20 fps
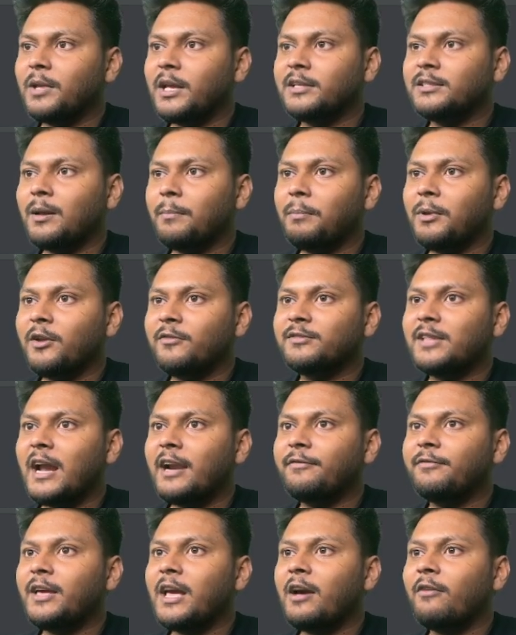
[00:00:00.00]
Example of
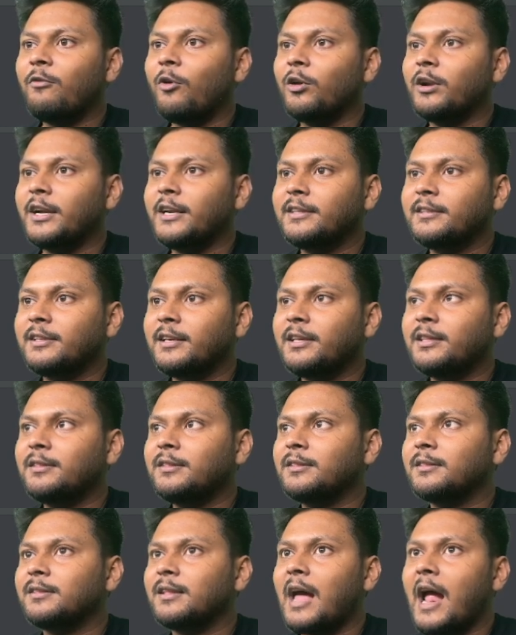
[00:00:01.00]
that we have already
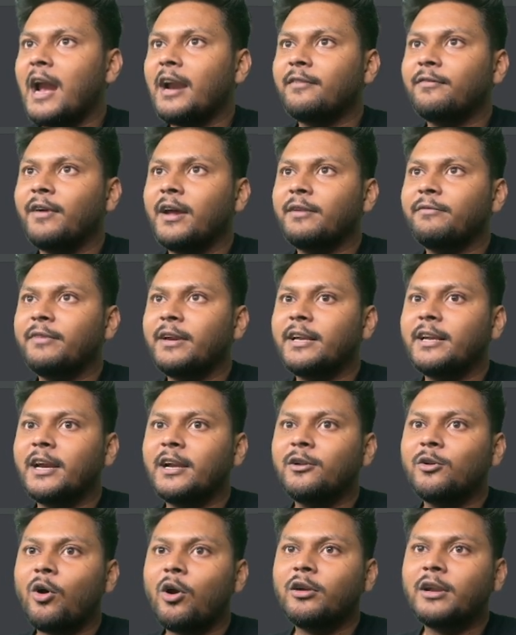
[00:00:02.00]
seen that when we
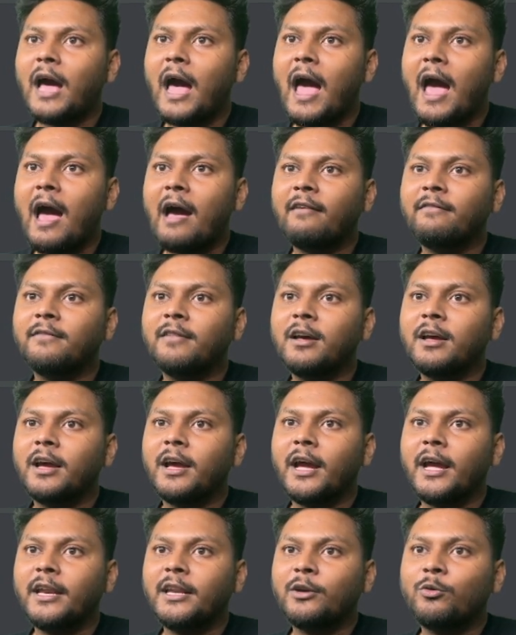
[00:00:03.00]
did not have
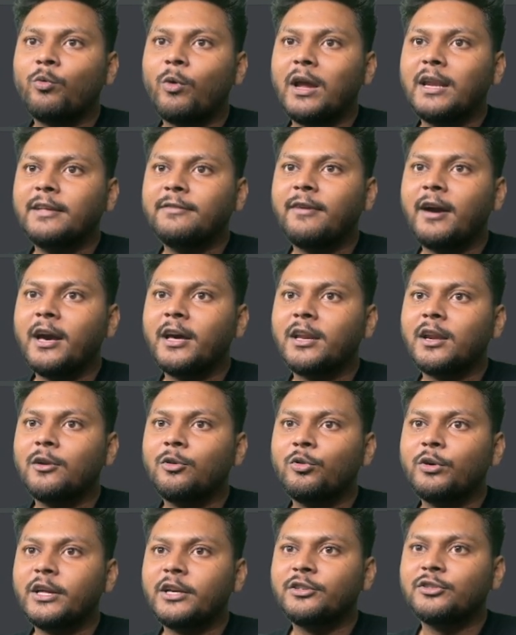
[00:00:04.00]
any qualifier
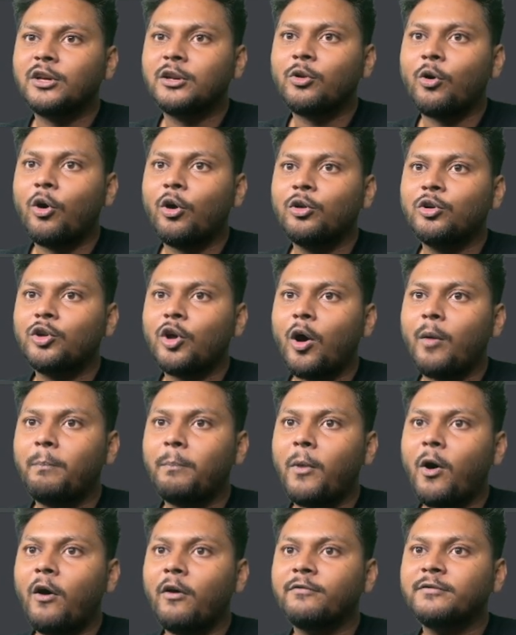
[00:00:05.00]
annotation on
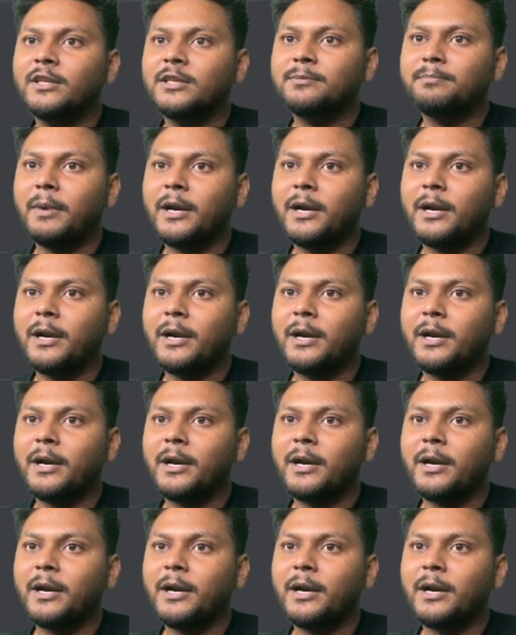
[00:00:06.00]
top of this